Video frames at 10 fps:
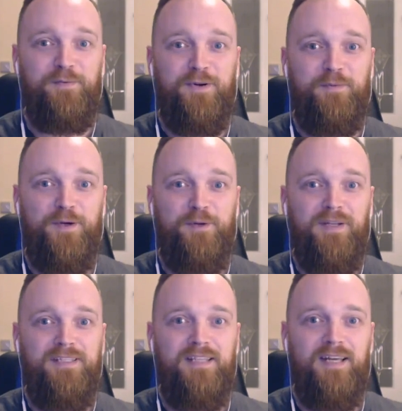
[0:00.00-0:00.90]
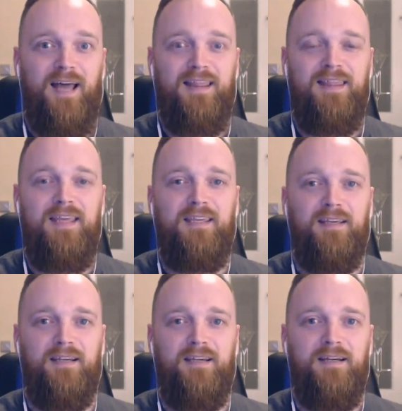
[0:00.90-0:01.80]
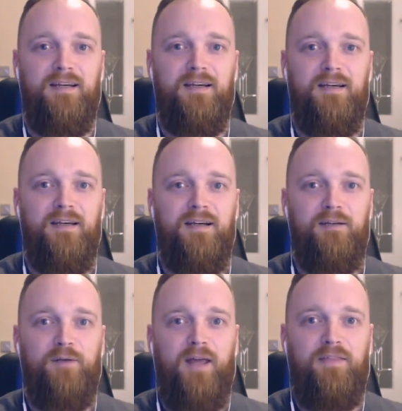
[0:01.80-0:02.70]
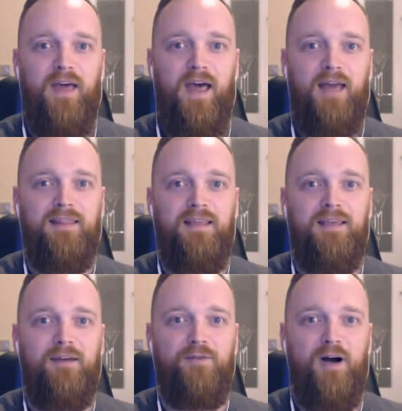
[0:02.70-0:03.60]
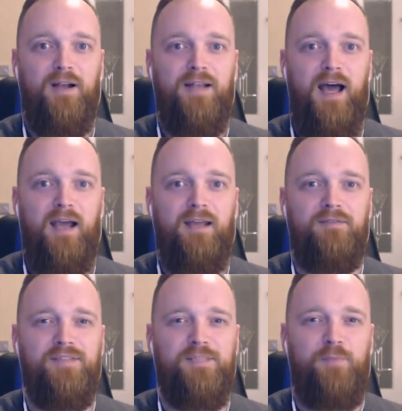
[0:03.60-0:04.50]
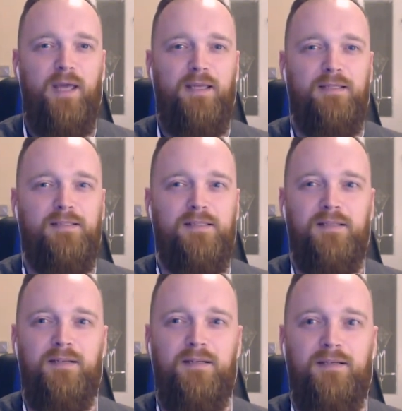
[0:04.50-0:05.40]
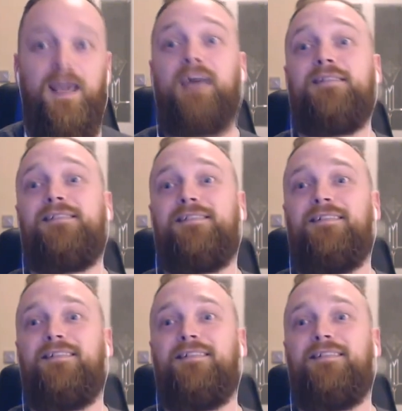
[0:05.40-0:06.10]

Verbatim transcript: we're, we're coming into, I think, right there, I think I've got a nine of spades. Yes.